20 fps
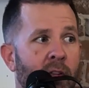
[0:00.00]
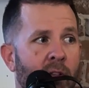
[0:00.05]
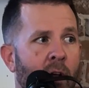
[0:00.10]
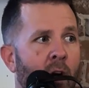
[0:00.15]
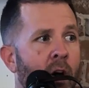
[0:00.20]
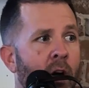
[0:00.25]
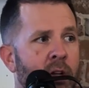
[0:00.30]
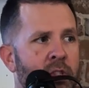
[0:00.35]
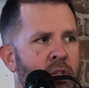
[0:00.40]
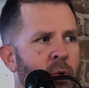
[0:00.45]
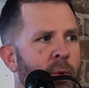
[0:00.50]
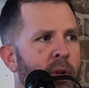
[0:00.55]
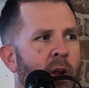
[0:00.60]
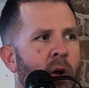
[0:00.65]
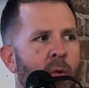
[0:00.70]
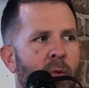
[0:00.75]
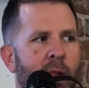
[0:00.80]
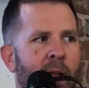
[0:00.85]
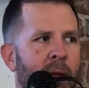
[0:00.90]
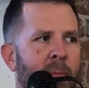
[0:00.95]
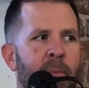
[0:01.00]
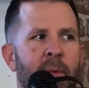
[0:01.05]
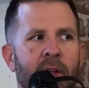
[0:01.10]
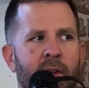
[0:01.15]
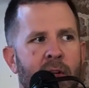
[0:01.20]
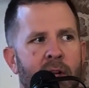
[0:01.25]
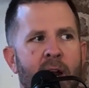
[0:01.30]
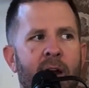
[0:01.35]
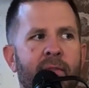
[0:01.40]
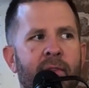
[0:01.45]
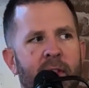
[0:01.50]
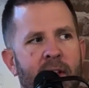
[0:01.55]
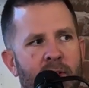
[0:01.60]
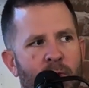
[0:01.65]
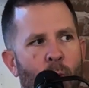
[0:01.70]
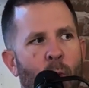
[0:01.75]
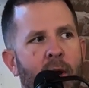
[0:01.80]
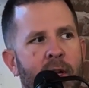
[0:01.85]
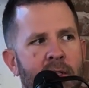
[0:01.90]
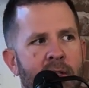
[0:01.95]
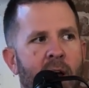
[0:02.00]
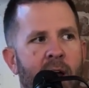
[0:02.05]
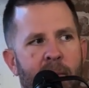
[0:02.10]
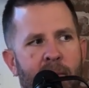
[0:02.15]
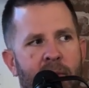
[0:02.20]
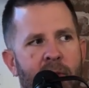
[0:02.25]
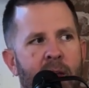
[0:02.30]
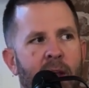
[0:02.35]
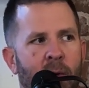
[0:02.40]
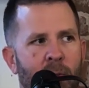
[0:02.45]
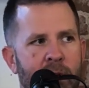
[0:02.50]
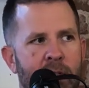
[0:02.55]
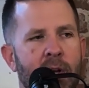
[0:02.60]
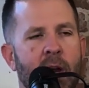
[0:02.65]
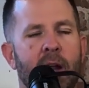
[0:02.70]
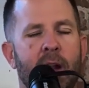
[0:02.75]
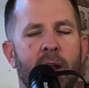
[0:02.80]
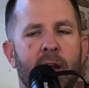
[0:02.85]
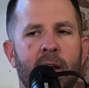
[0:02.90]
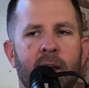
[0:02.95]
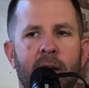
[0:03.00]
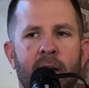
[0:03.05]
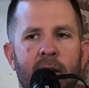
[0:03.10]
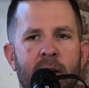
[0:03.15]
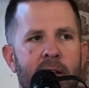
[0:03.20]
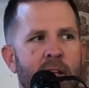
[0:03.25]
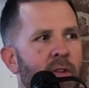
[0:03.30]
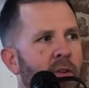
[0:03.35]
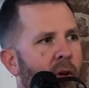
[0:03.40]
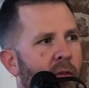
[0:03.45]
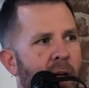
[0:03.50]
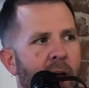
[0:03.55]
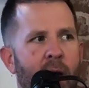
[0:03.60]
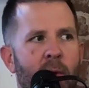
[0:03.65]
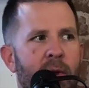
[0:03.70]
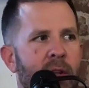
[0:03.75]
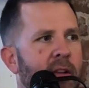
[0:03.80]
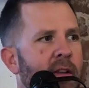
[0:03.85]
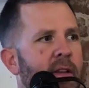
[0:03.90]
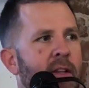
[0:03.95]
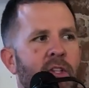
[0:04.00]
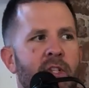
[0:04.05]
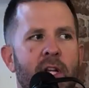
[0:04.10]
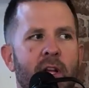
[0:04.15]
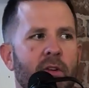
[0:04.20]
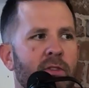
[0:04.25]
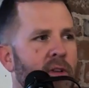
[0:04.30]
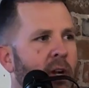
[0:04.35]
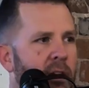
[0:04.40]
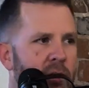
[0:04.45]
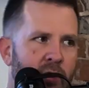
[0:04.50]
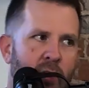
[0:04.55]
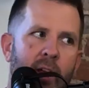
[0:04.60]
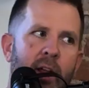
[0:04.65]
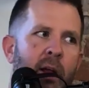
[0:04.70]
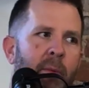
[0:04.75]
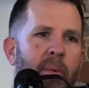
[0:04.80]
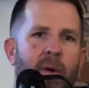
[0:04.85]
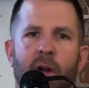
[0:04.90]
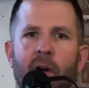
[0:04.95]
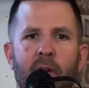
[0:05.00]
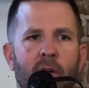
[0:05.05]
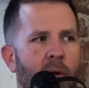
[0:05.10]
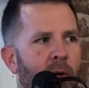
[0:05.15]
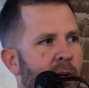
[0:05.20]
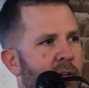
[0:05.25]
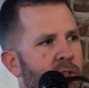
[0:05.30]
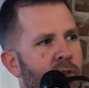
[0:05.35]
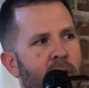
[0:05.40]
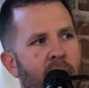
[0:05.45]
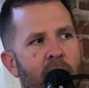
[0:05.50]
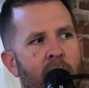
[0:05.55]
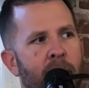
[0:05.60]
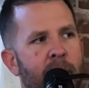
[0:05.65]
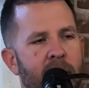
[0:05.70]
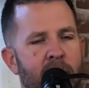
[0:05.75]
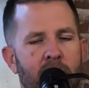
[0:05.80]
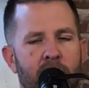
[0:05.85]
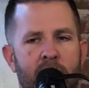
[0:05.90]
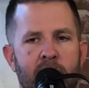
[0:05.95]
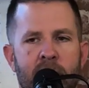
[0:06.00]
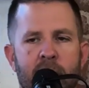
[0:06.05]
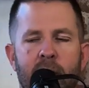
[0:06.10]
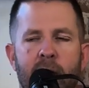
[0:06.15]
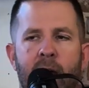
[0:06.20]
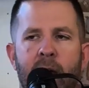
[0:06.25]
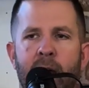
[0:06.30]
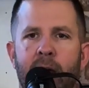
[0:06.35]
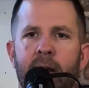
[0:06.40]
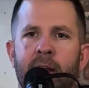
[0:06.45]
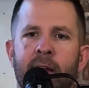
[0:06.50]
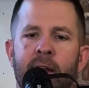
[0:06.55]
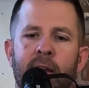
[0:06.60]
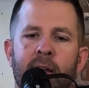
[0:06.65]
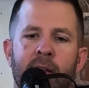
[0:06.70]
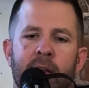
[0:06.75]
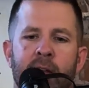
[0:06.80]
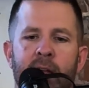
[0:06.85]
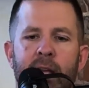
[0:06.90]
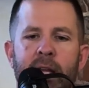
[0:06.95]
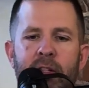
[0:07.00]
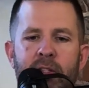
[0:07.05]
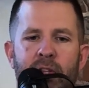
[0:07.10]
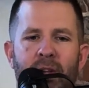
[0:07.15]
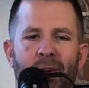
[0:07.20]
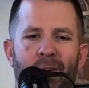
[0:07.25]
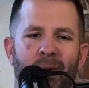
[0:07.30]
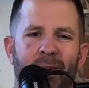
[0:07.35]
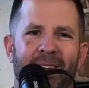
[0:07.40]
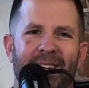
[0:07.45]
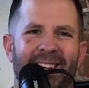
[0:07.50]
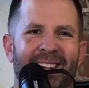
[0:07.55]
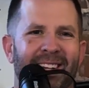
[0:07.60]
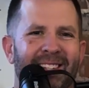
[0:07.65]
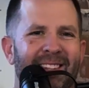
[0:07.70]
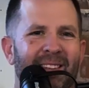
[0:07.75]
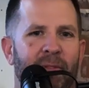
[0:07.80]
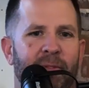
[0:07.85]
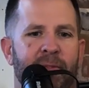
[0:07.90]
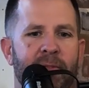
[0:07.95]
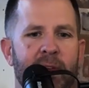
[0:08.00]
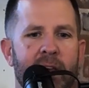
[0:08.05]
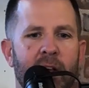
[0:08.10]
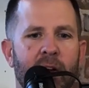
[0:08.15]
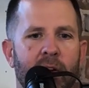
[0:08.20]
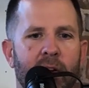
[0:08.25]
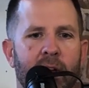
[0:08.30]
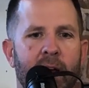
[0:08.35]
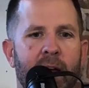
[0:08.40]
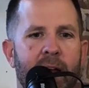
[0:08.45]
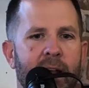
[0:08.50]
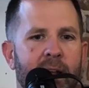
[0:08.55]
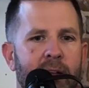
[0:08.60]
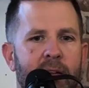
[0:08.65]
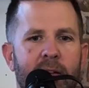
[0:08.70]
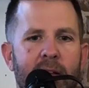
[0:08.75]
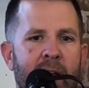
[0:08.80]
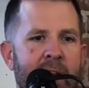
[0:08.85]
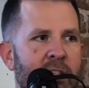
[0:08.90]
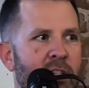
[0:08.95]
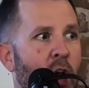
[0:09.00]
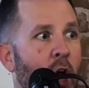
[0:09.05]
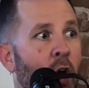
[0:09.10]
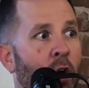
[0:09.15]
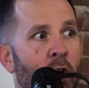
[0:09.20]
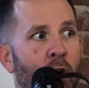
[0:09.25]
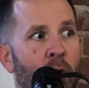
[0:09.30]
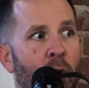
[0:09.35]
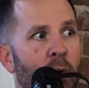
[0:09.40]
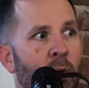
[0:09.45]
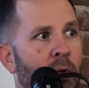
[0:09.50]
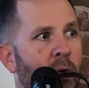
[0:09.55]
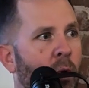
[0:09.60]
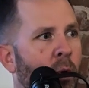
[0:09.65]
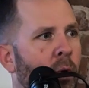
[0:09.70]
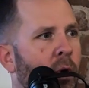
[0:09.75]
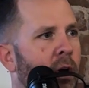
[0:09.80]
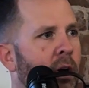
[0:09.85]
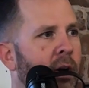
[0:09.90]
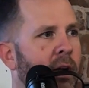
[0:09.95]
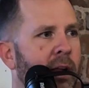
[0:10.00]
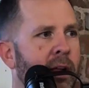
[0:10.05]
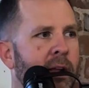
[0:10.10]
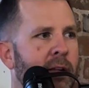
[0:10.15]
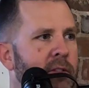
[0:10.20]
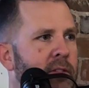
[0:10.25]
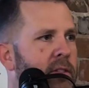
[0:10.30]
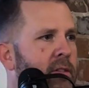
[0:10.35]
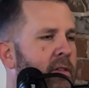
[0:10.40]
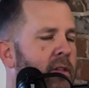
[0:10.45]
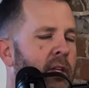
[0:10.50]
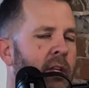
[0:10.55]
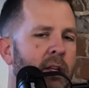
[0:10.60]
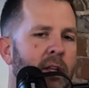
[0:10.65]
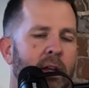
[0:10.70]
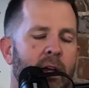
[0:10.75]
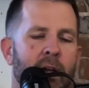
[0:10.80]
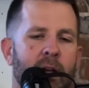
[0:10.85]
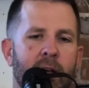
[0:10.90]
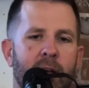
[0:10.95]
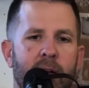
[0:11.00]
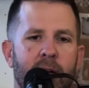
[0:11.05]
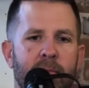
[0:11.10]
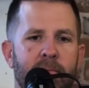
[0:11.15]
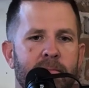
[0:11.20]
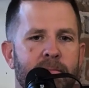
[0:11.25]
long. So we don't like build it up for this one-time thing. We try to, that she goes on a trip or I'll go on a trip and do this and that. And so it doesn't feel like it's owed or it's or